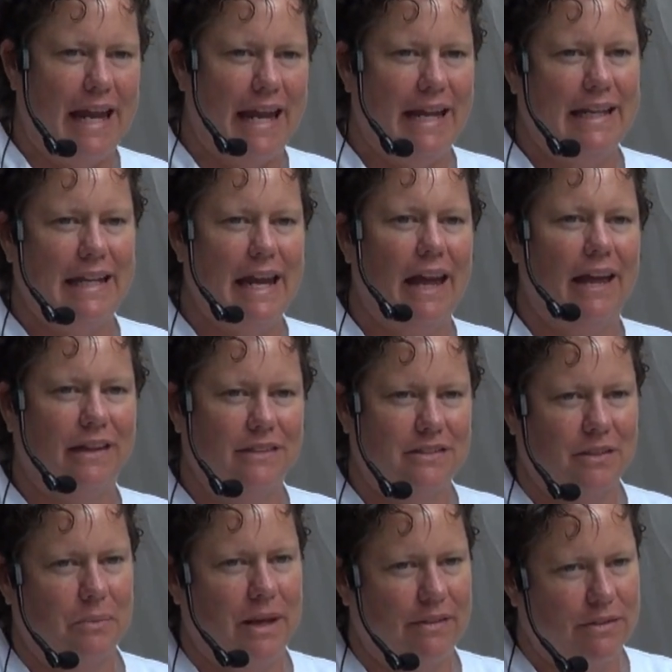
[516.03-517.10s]
80 eggs
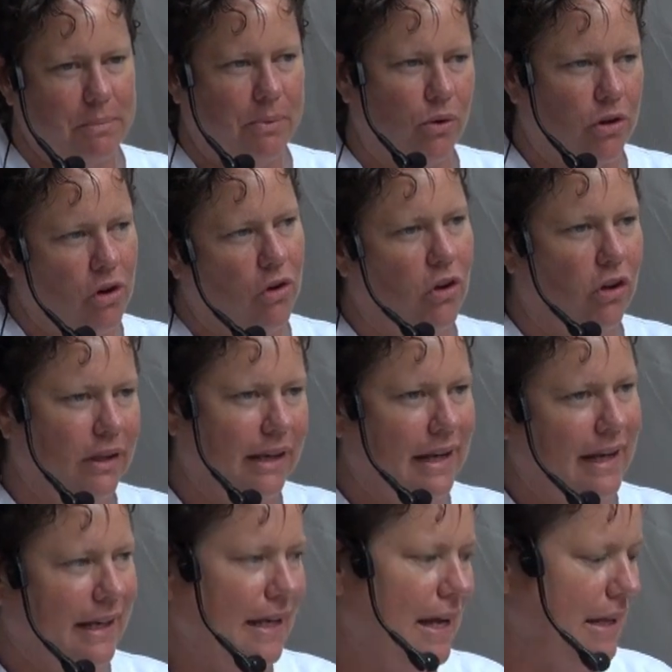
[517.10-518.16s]
and we have to poke a hole in
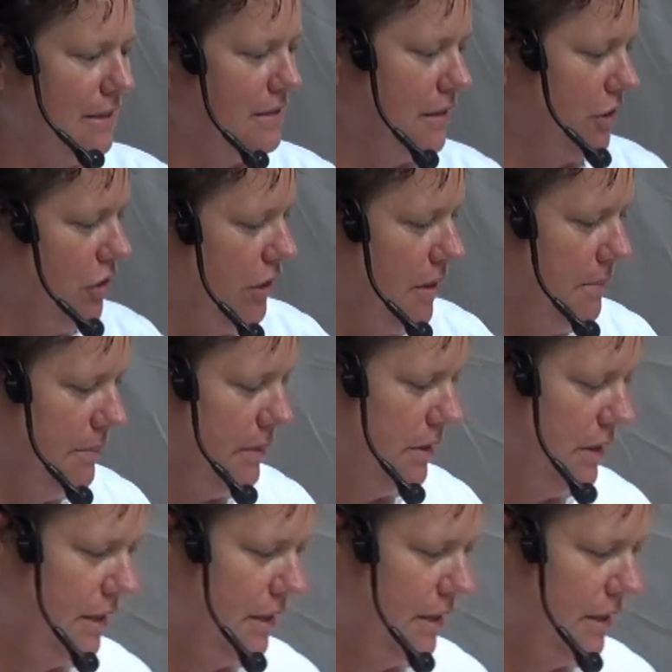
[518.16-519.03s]
80 eggs and cook them.